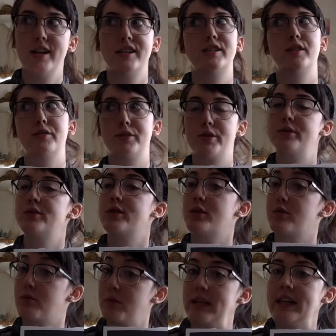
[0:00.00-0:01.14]
so students
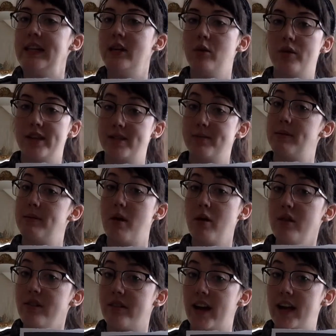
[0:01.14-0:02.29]
are really going to be
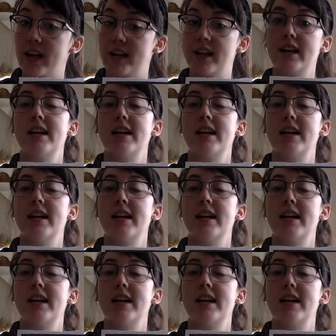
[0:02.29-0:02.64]
motivated